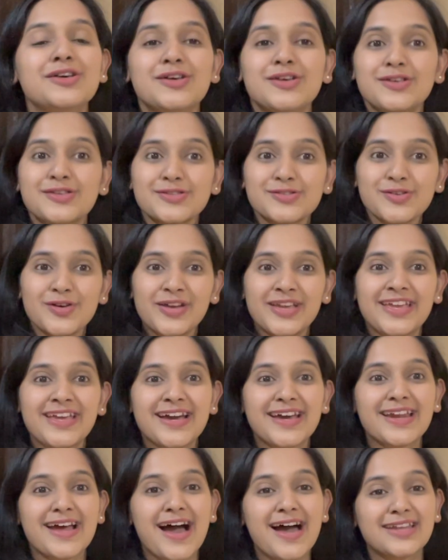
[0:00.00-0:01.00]
So
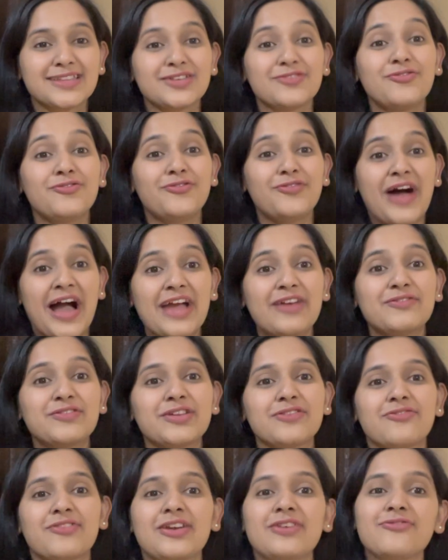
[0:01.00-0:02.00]
here are the 5
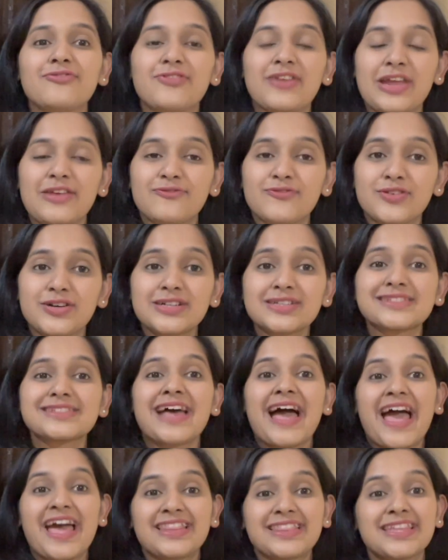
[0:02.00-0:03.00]
different frameworks
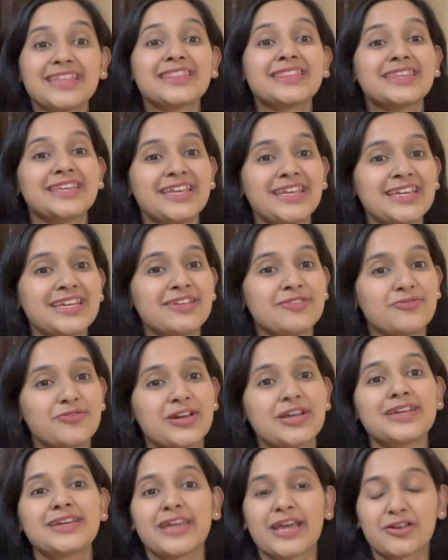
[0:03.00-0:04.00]
and then 3
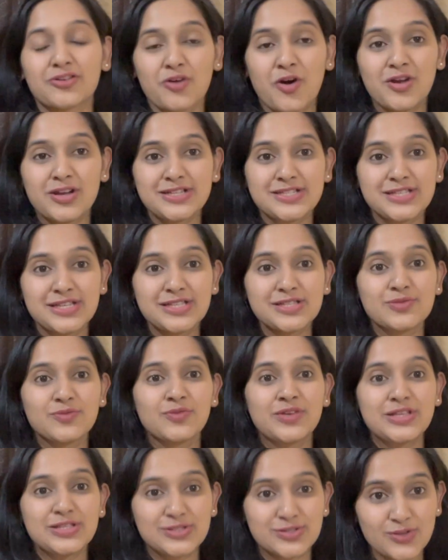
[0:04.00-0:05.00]
different technologies
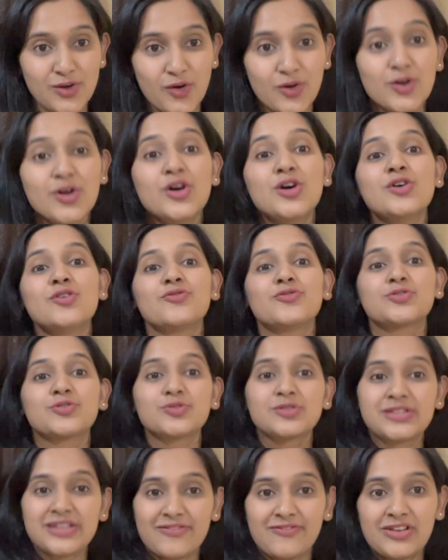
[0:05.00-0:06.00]
we saw to
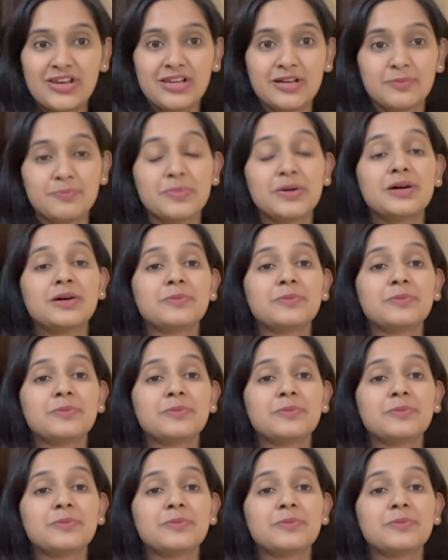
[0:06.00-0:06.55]
develop a